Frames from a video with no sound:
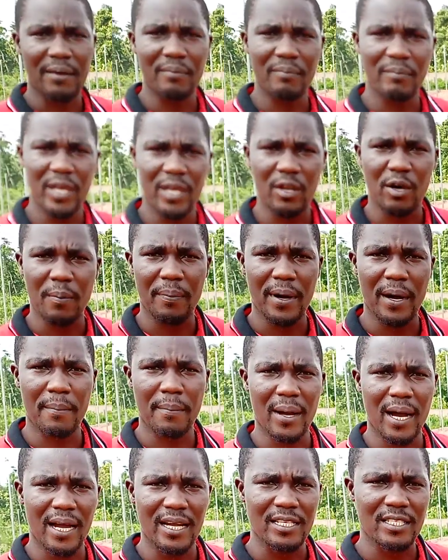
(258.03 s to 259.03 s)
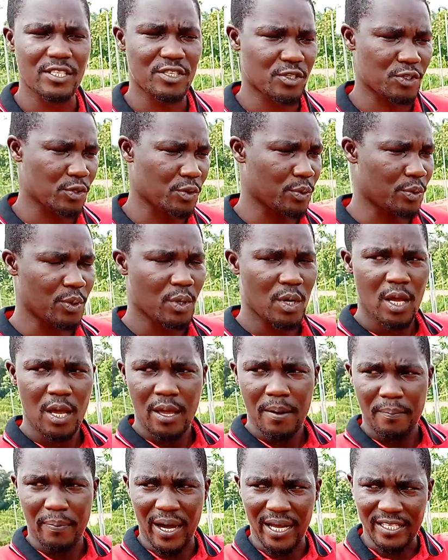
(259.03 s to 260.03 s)
made up our minds to
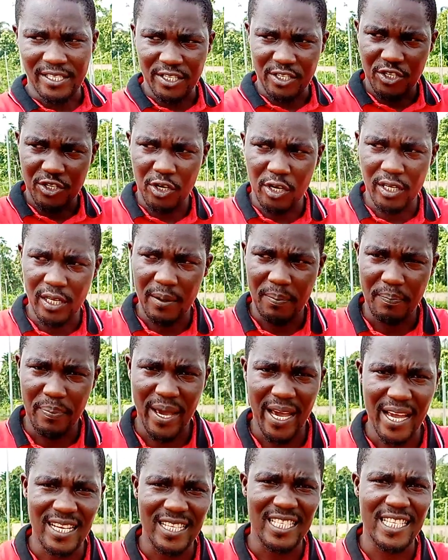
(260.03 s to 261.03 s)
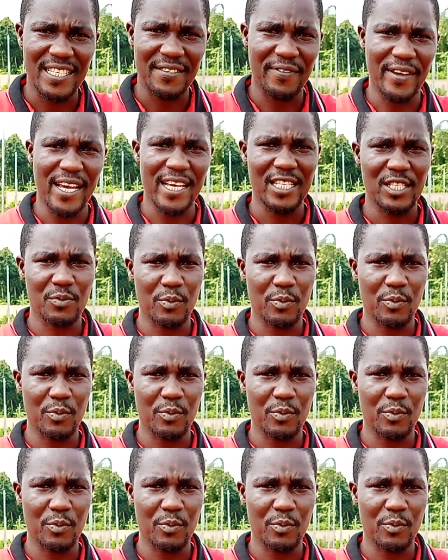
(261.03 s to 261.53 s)
partition the pens first.